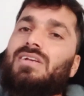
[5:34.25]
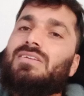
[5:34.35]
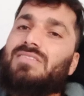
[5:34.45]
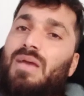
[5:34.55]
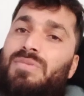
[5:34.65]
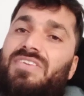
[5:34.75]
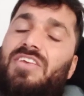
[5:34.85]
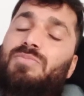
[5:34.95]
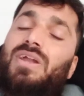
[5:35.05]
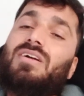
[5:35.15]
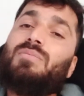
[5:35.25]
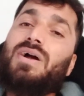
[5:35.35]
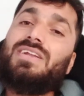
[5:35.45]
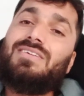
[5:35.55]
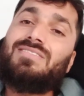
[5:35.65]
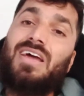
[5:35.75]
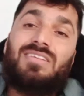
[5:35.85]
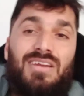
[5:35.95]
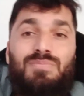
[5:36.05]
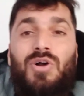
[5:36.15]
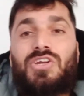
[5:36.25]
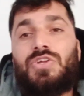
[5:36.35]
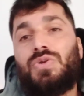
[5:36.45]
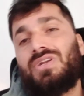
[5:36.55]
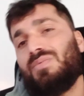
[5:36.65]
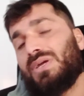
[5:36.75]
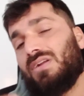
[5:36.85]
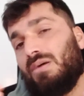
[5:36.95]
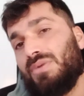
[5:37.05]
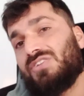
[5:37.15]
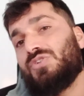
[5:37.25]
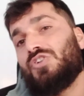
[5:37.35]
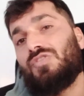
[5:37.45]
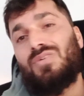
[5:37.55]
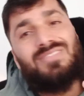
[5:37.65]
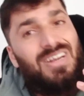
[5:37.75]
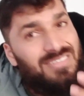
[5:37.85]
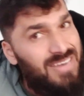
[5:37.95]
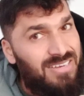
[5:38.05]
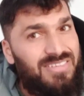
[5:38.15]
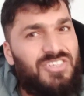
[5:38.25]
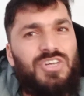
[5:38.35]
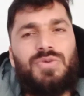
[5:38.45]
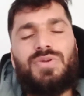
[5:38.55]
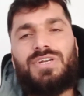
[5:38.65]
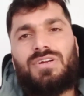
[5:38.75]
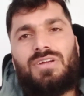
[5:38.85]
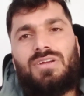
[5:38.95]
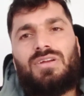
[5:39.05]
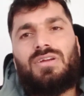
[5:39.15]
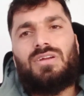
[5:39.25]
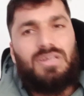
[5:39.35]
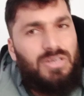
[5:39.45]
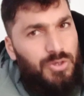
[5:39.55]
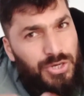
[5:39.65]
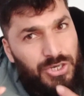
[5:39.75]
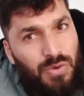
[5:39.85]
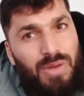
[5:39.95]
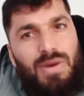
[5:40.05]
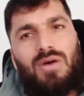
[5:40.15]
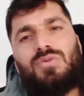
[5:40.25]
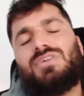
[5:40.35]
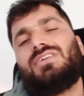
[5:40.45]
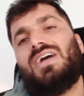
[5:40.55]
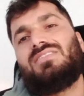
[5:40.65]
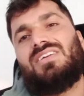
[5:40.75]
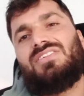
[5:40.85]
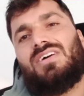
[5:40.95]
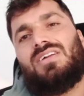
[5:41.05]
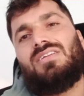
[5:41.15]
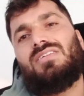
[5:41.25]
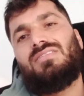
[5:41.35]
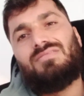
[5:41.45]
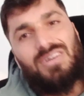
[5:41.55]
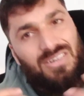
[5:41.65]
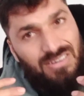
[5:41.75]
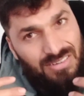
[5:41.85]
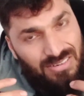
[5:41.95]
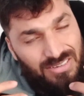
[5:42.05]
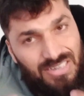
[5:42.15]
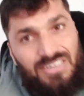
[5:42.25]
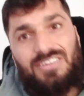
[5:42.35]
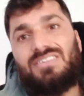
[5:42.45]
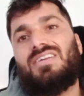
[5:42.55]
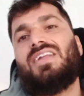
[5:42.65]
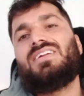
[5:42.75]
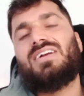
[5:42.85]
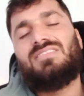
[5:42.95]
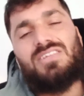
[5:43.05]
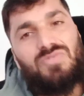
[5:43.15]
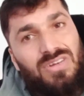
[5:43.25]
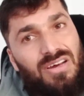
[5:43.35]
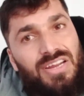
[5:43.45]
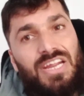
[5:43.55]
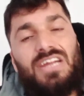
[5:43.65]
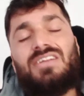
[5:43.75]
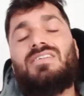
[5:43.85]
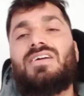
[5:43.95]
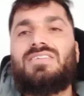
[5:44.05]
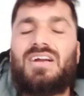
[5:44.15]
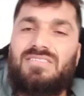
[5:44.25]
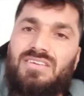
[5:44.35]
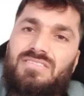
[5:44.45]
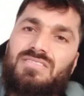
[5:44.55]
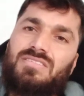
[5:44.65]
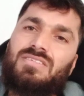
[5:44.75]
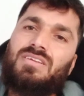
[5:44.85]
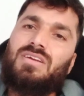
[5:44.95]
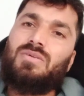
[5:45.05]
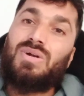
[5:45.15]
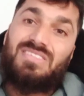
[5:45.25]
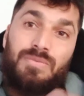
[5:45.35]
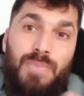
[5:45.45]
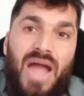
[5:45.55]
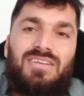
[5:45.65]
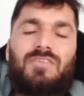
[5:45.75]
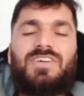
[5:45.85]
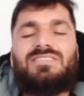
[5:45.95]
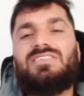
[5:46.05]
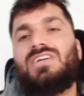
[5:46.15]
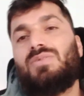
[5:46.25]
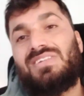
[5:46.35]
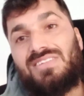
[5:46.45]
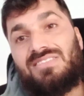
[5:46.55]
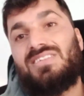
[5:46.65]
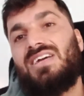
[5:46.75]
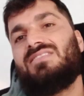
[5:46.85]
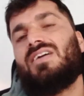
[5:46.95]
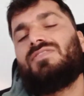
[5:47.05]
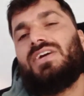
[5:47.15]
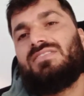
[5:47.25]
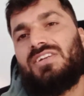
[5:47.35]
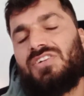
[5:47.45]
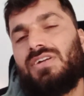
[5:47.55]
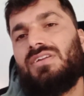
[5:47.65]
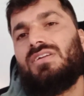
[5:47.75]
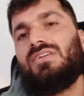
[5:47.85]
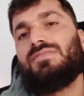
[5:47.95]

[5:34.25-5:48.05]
Sam's case, my dears, another important unit of economics you should focus, that is taxation unit. You need to know about taxation, what are direct taxes, what are indirect taxes, what is impact of taxation, what is incidence of taxation.